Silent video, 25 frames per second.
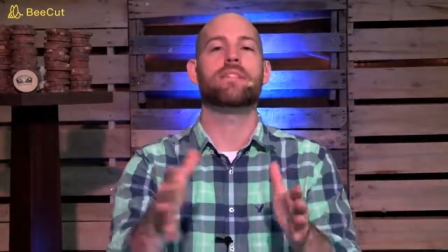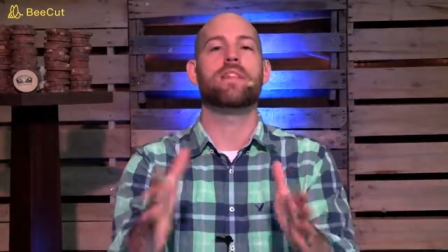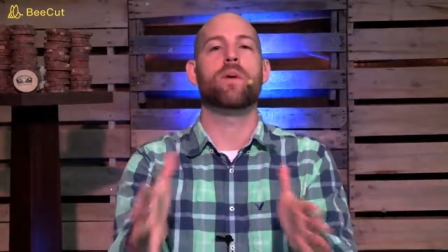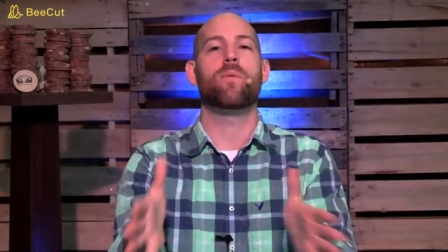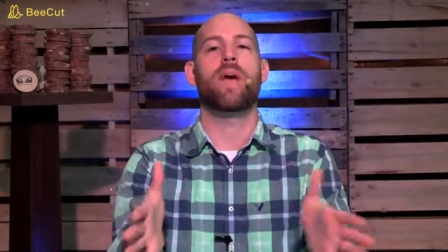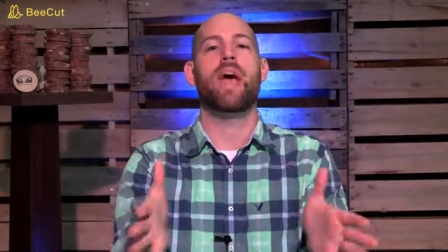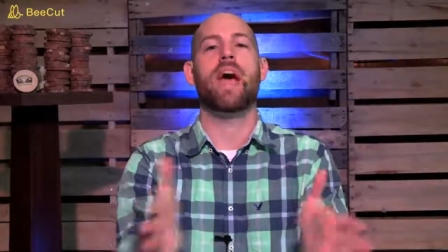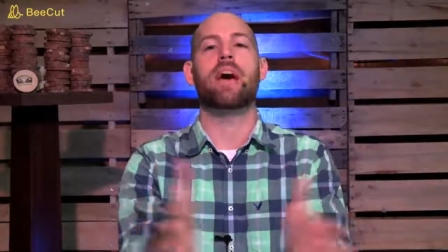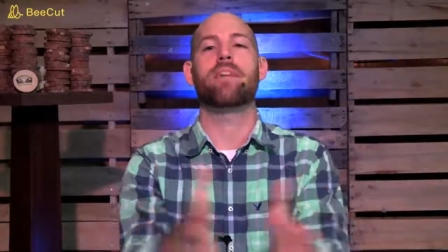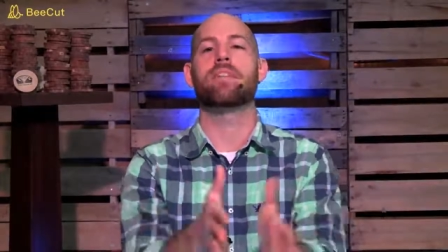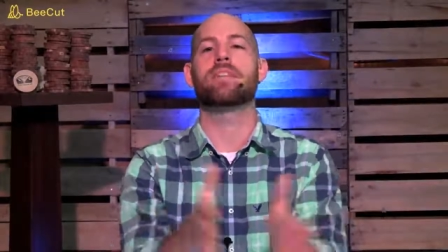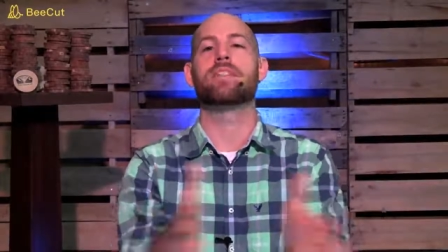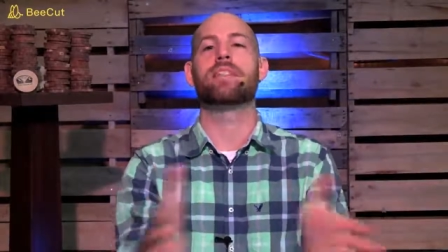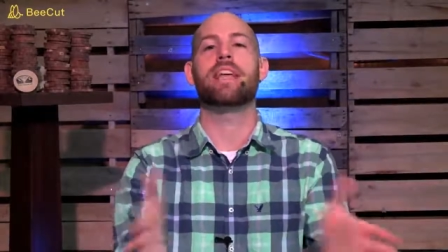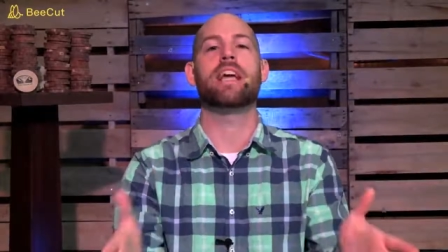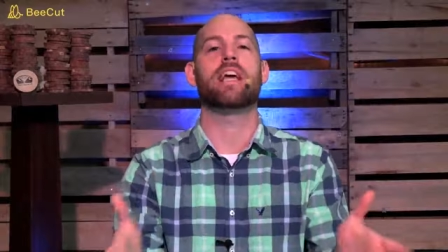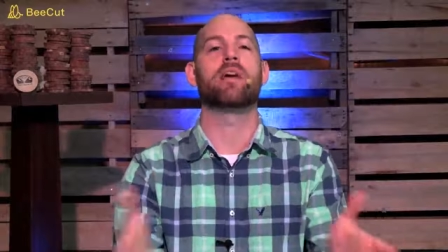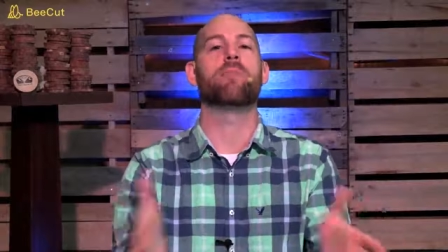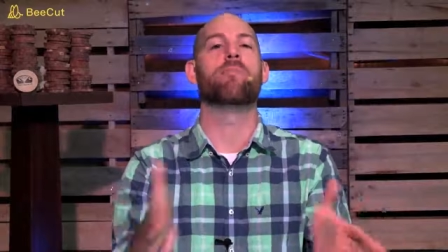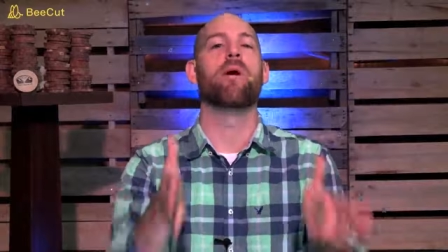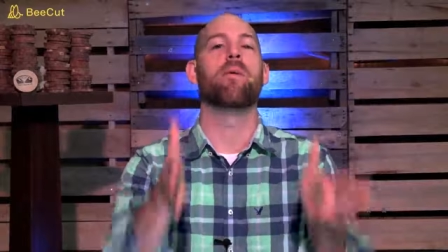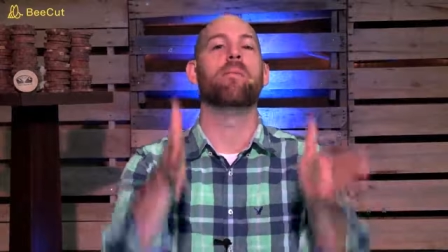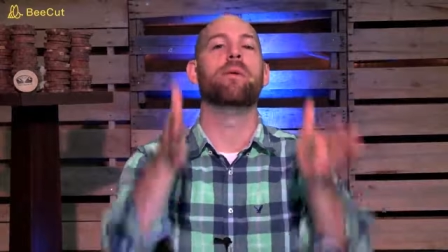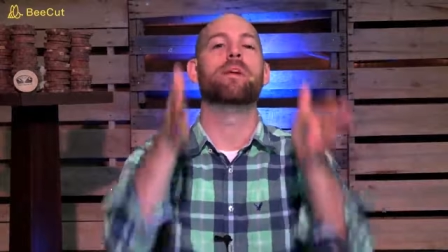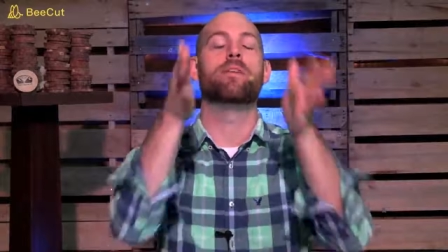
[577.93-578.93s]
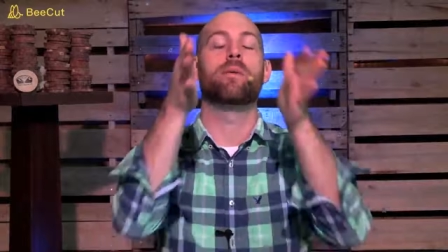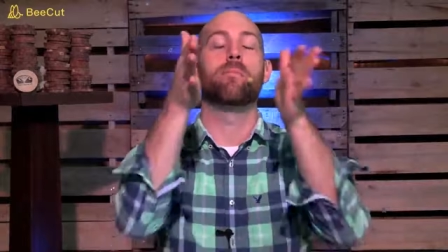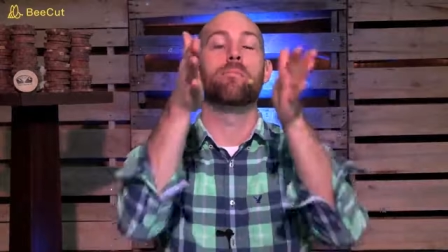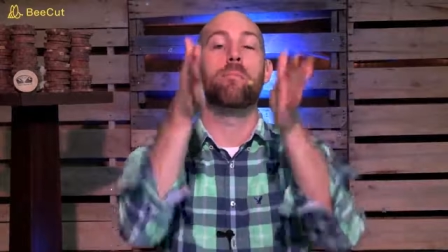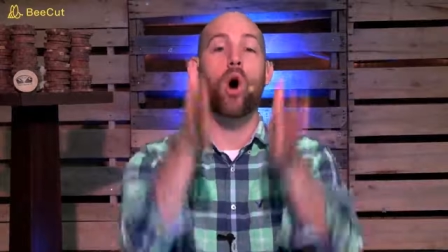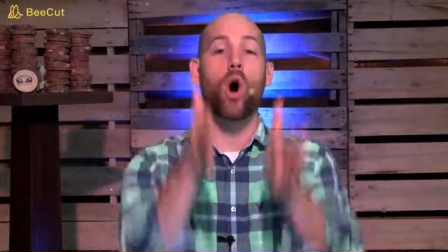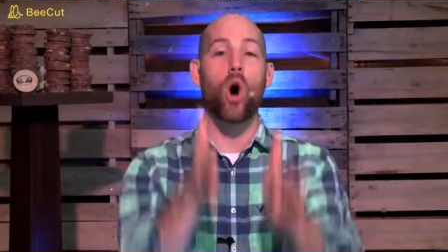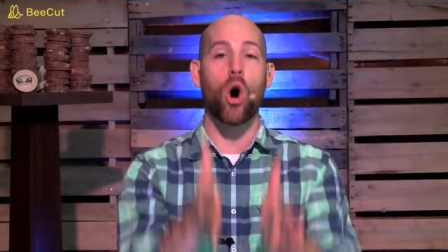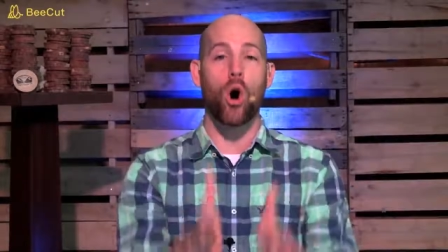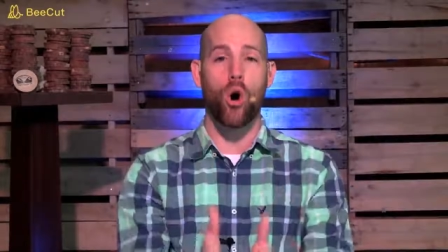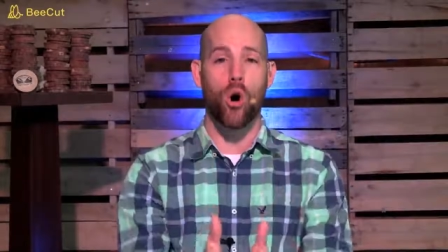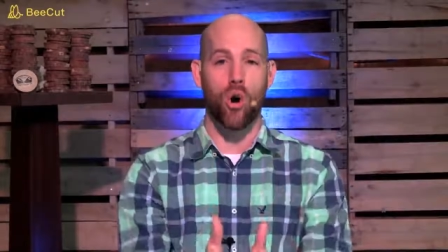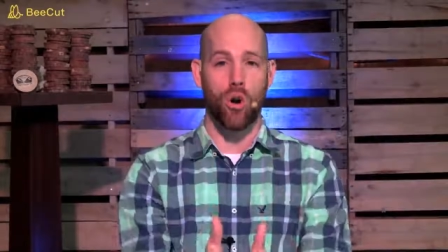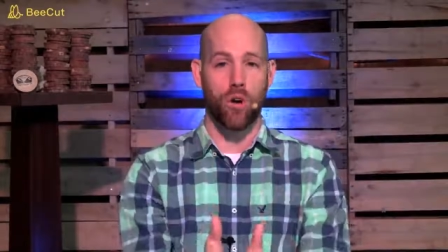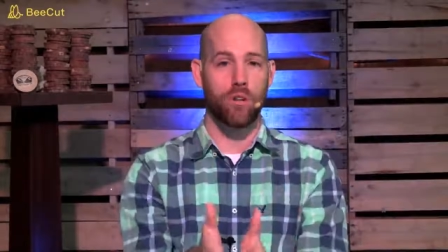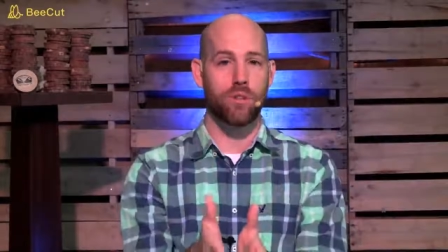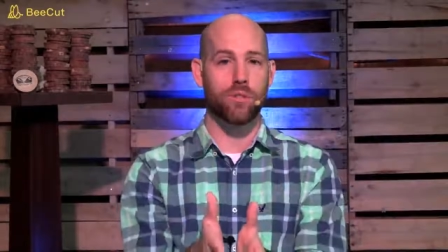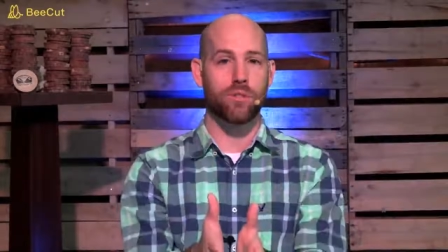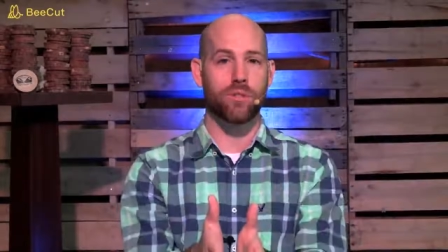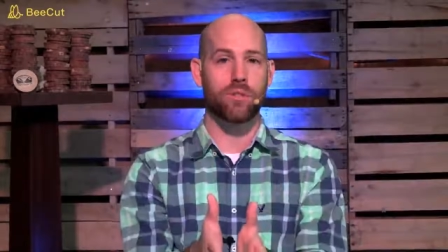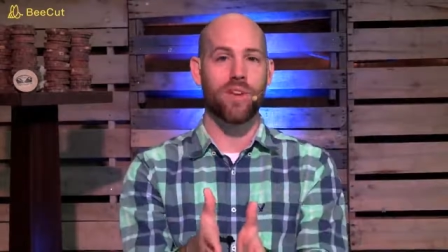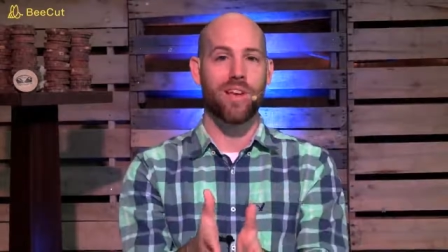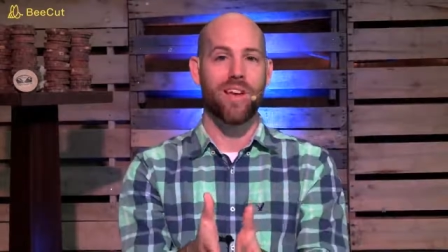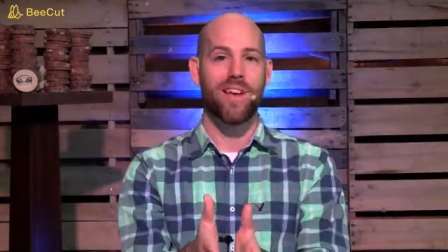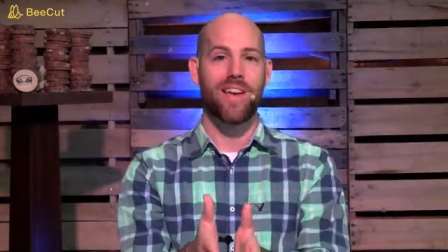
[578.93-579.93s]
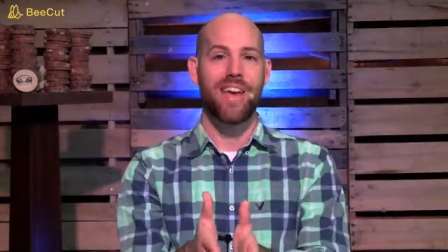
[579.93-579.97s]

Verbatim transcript: that we have to take a moment to pause